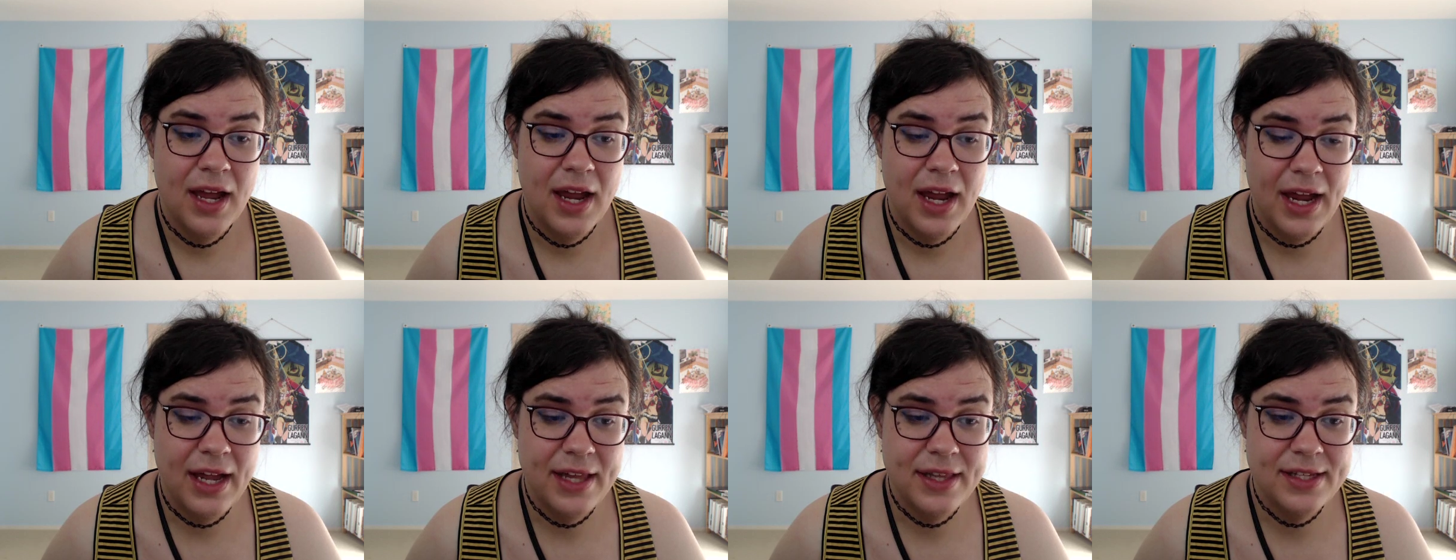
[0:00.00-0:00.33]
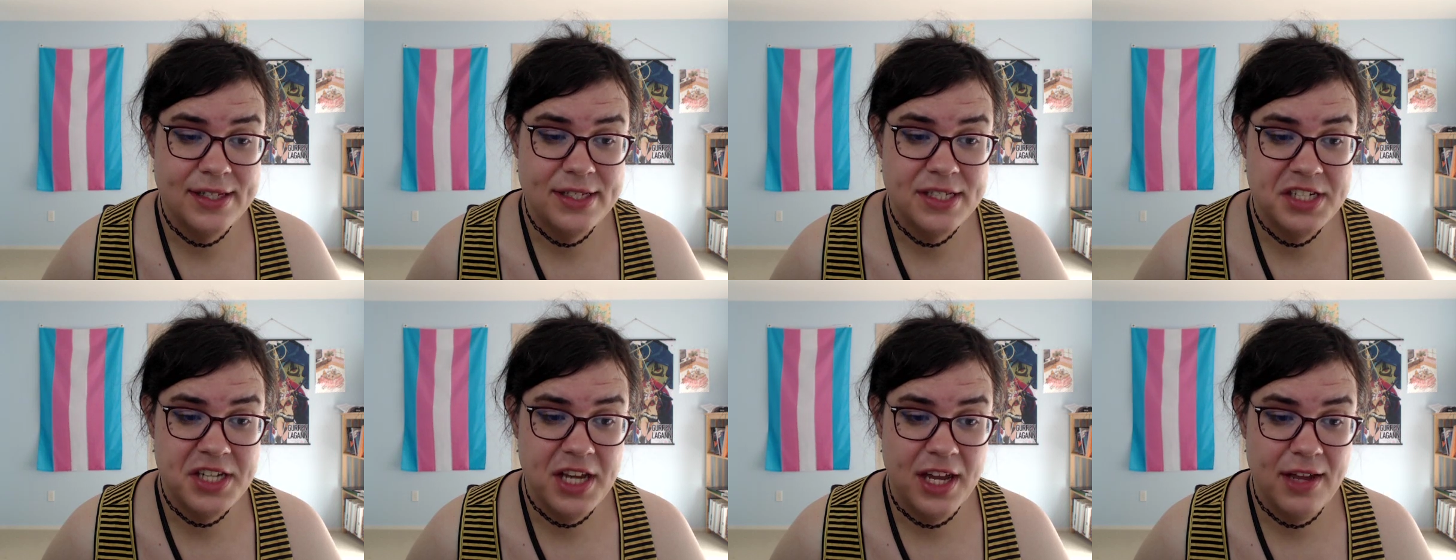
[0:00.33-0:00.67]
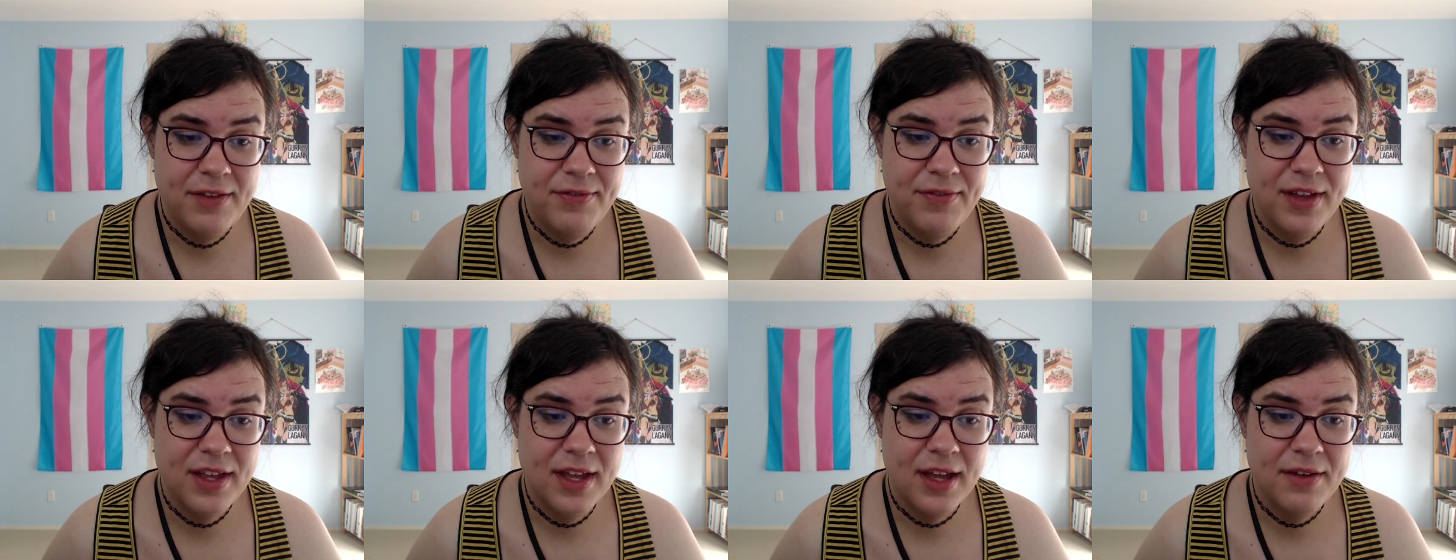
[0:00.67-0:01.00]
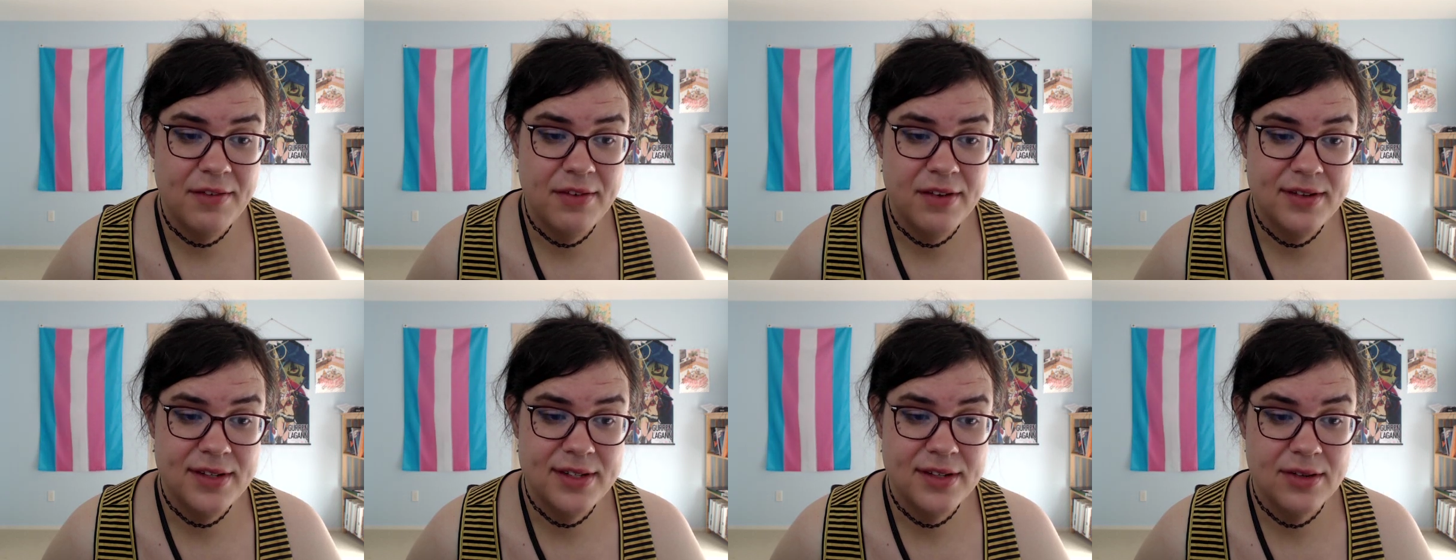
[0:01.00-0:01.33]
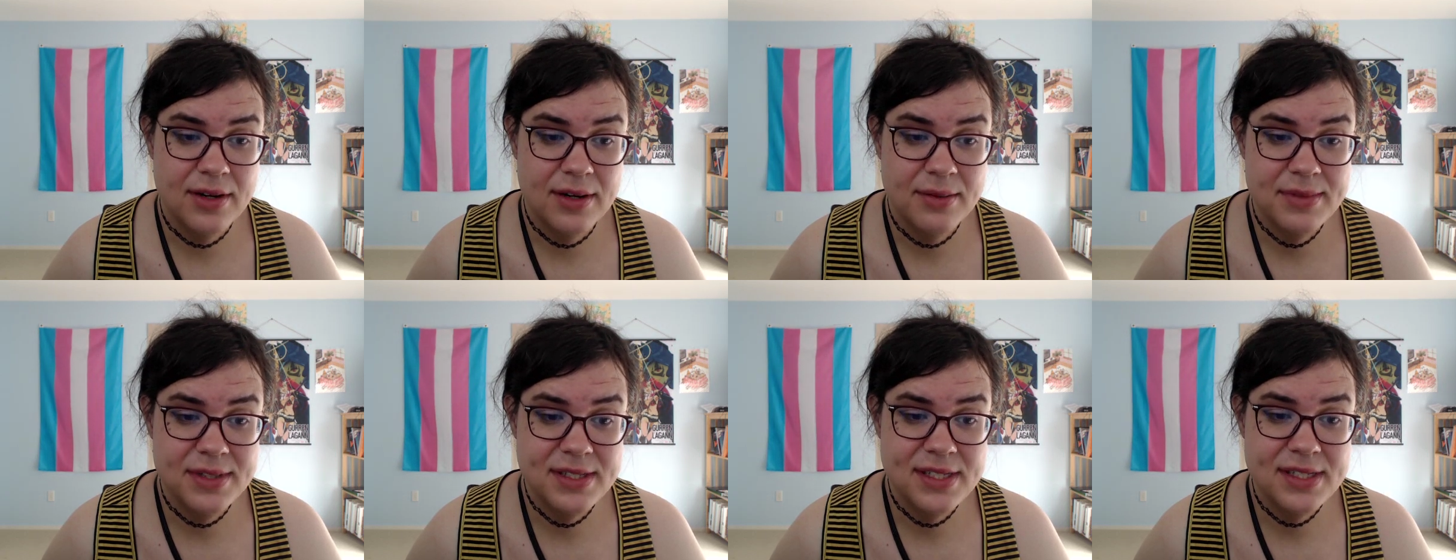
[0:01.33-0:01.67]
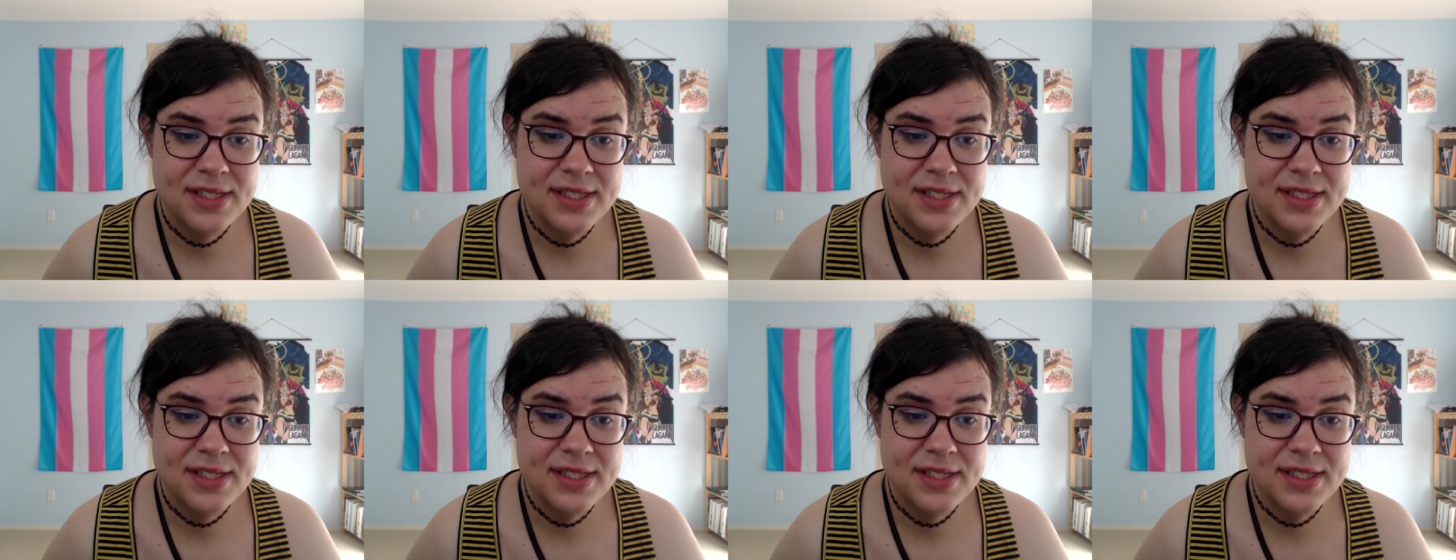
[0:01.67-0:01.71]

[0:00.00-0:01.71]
and the chafing of enormous